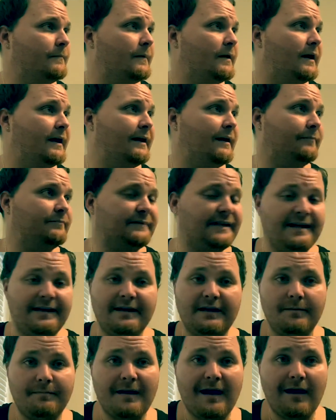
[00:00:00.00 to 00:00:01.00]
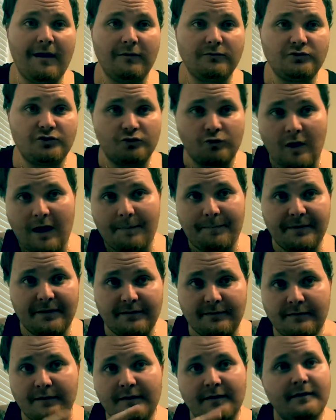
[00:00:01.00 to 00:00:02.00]
I'm thinking about
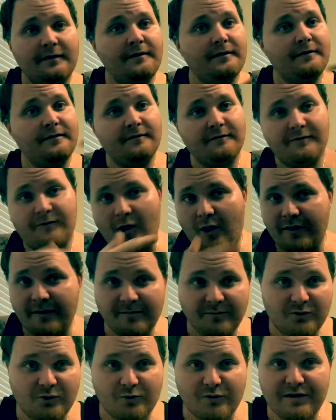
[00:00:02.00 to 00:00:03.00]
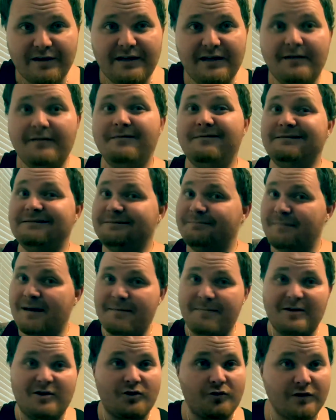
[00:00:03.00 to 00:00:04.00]
dropping Volume 3,
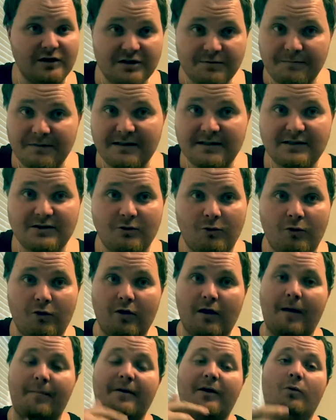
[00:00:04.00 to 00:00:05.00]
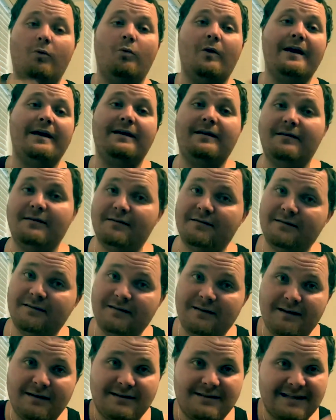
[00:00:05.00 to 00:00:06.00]
maybe Christmas, or I'm going to wait.
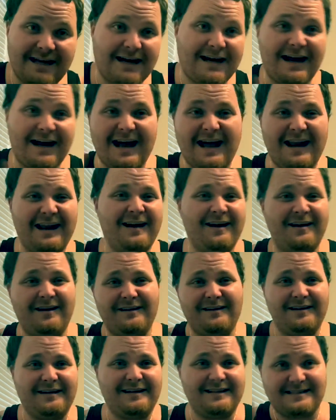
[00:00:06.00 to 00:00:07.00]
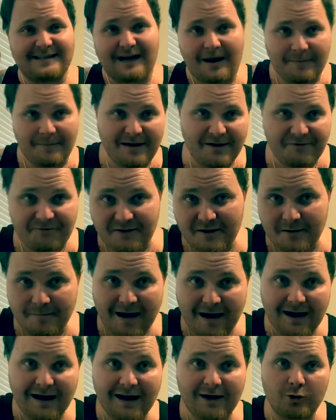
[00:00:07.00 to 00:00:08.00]
It's like, I'm iffy
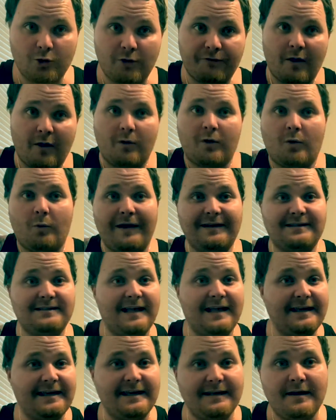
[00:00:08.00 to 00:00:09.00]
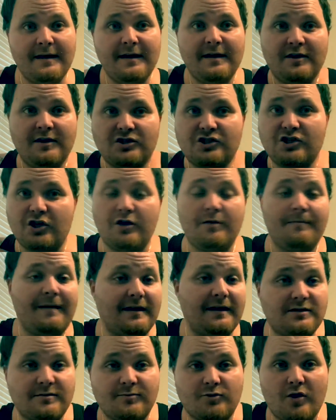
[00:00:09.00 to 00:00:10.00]
about it. I don't know if I want to wait till I get a certain amount
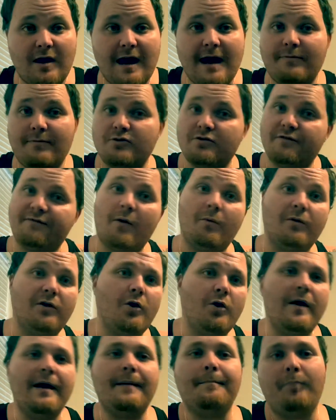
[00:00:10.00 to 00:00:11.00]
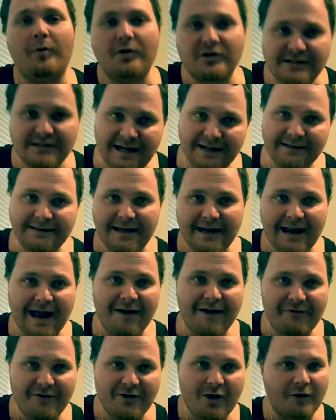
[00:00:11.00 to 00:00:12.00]
of subscribers or if I want to go ahead and push that thing
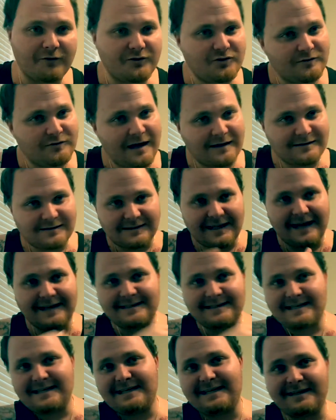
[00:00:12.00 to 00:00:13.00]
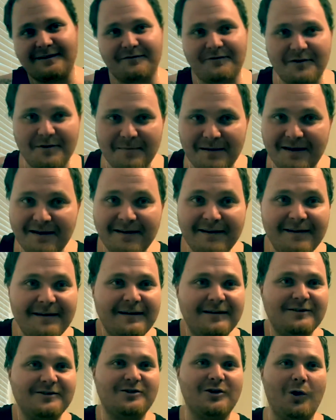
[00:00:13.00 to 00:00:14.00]
out for y'all for 2019. You feel me?
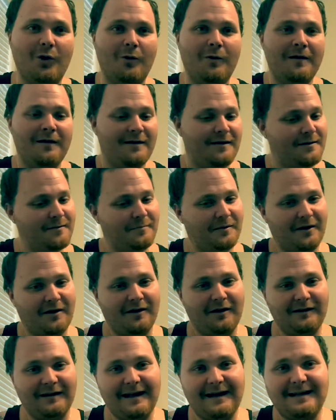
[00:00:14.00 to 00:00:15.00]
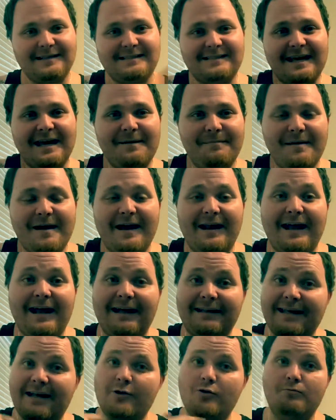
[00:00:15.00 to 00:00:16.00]
So, but like I said, man, I
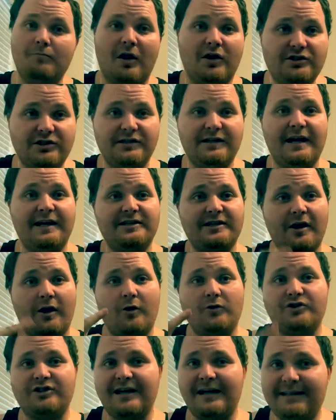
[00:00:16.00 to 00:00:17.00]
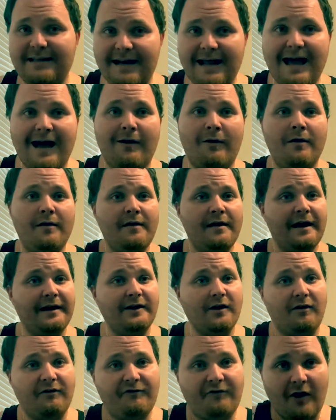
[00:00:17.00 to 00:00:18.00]
got that new merchandise. Y'all go check that out. And
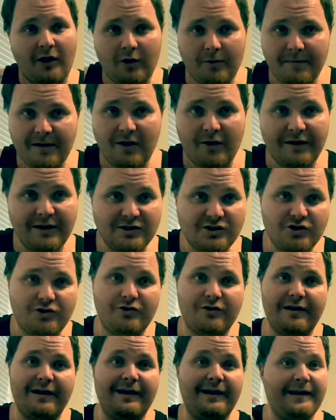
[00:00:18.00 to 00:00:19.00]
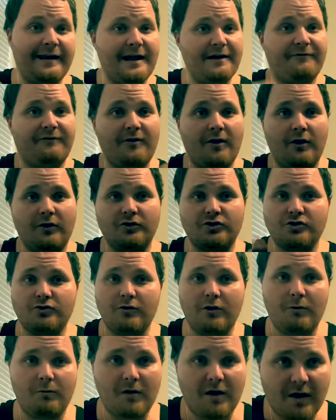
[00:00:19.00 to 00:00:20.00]
y'all follow me on Instagram,
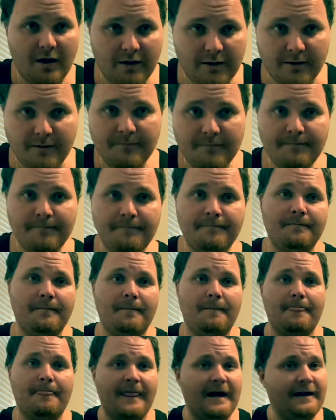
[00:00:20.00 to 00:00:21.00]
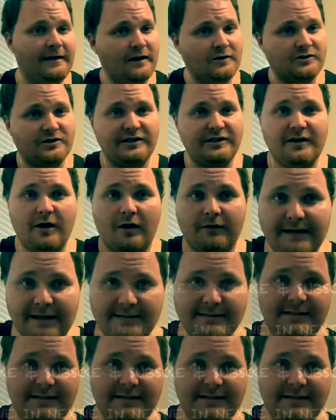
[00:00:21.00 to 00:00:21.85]
KFraw_100. And I'll see y'all next